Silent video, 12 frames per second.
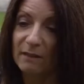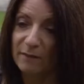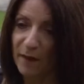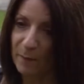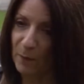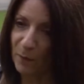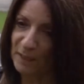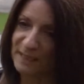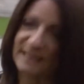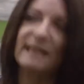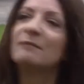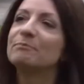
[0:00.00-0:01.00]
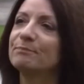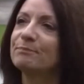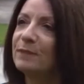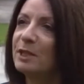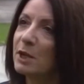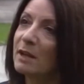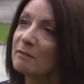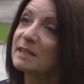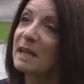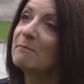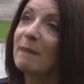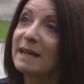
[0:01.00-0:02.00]
Fair point. You don't have to
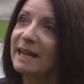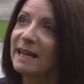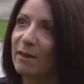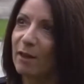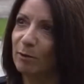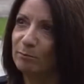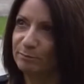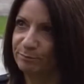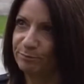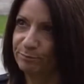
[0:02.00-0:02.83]
keep making it, though. I can't